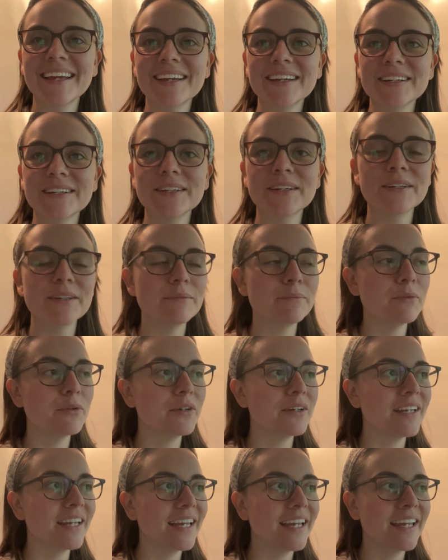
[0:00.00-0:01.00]
Good
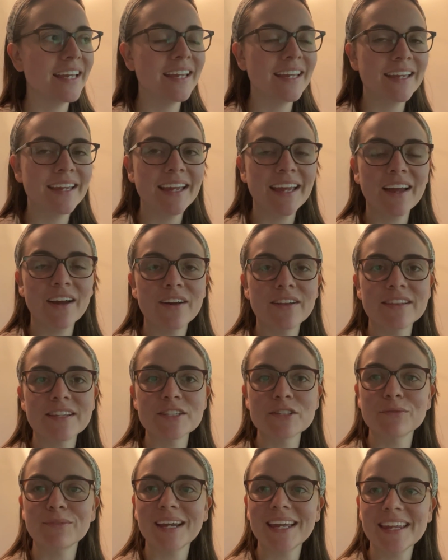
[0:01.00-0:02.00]
morning on
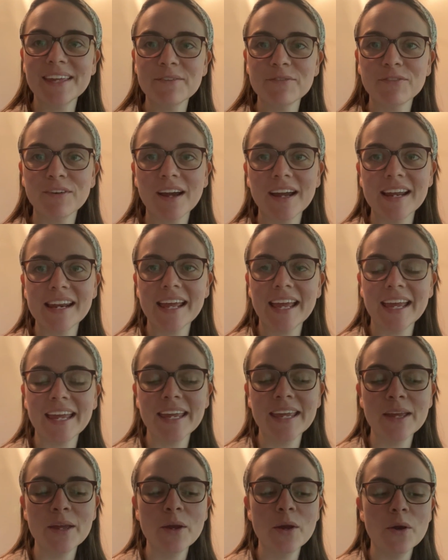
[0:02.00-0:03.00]
this rainy
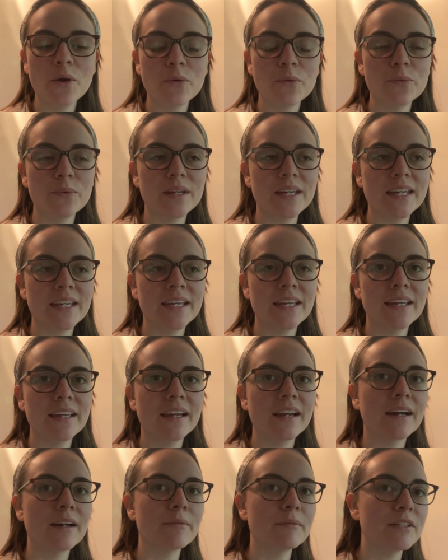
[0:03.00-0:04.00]
Friday.
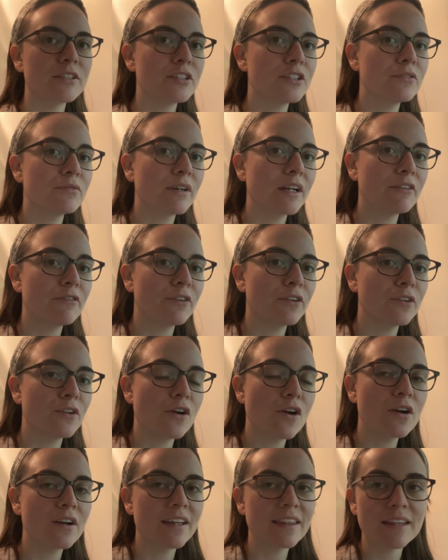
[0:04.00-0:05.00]
It shouldn't rain for
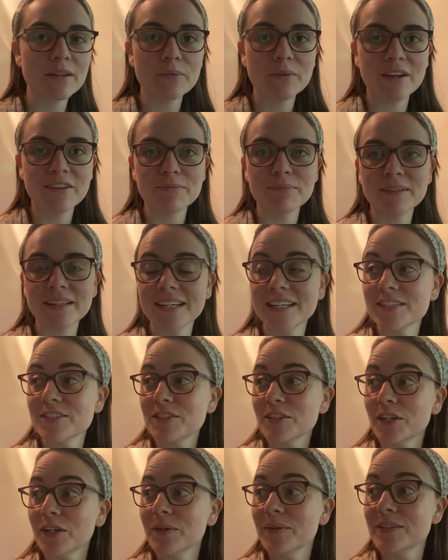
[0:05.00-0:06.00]
long, and then we have plans
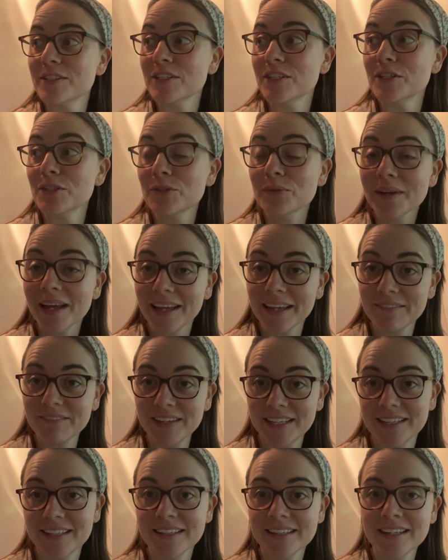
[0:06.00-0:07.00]
to go into New
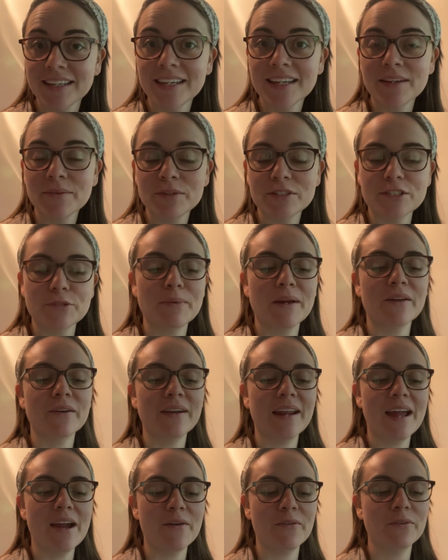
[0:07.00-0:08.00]
Haven, which is about an
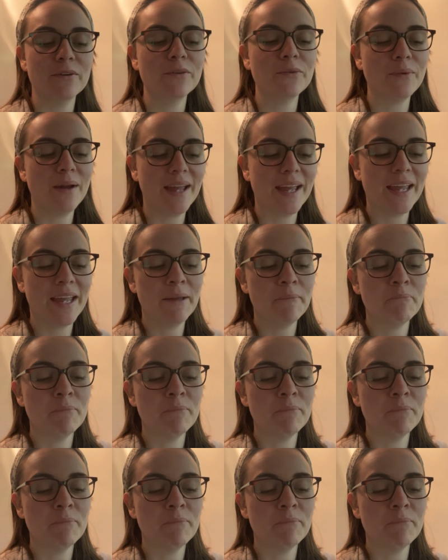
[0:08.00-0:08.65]
hour away.